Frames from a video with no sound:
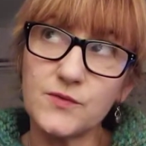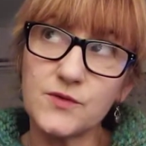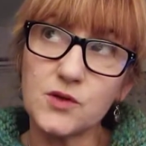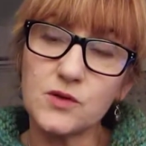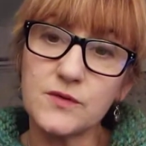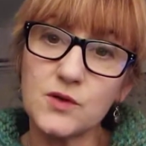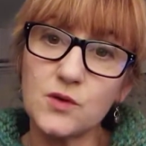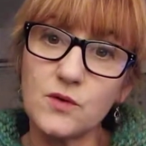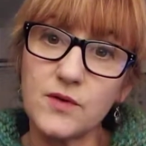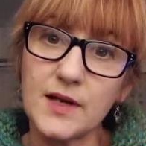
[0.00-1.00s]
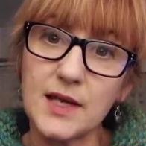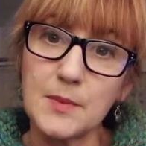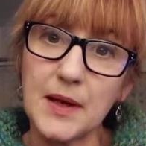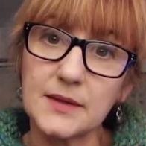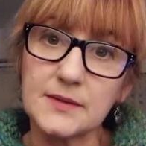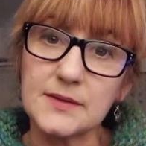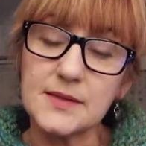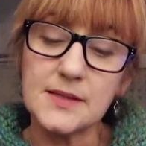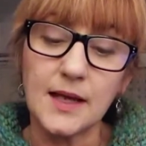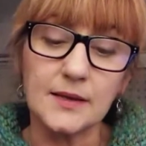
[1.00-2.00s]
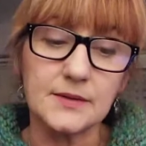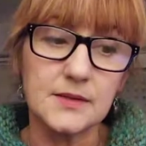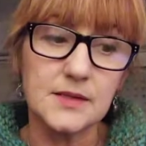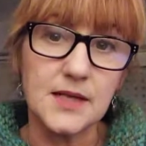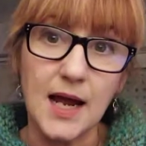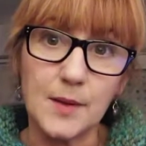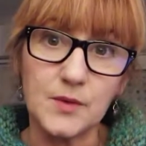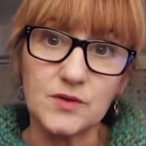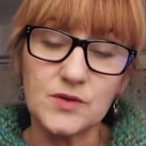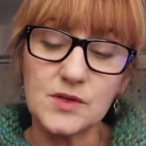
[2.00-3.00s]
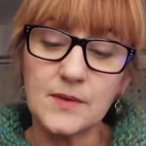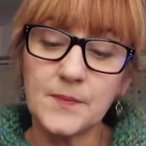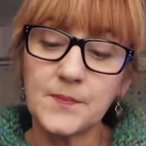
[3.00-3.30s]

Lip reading: sort of snowflakey patterns and diamonds.